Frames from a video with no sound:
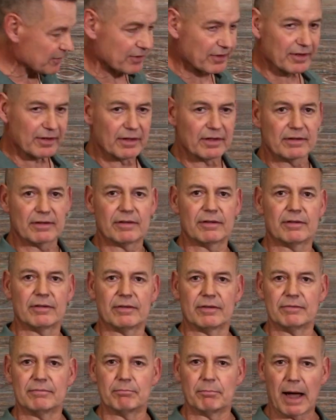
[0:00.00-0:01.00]
the
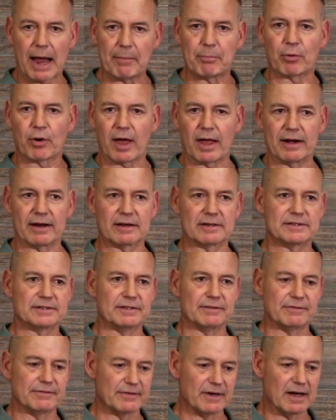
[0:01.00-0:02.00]
byproducts
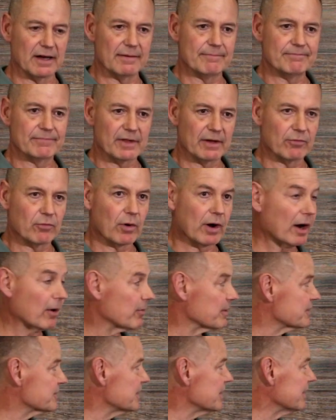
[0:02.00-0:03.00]
of what I
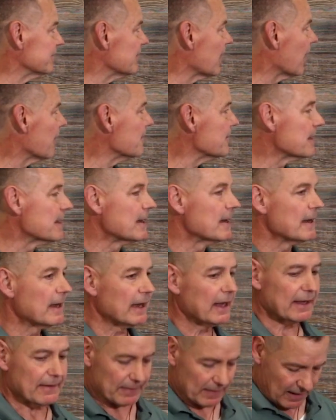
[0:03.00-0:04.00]
receive. Now,
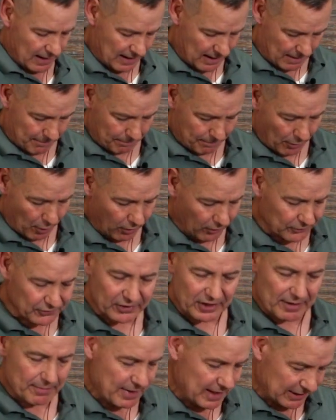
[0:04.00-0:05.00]
Paul's
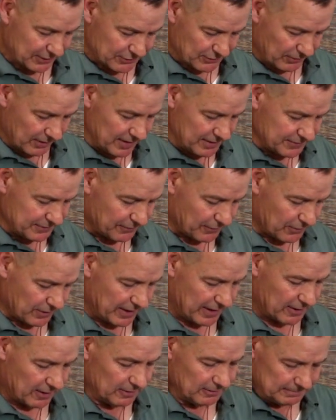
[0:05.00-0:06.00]
going to make a transfer
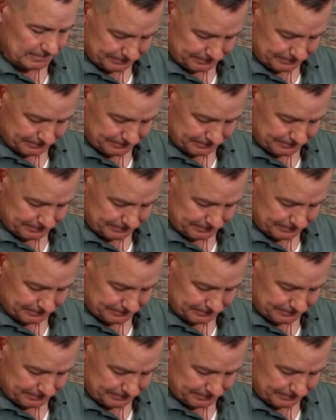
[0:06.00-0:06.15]
here,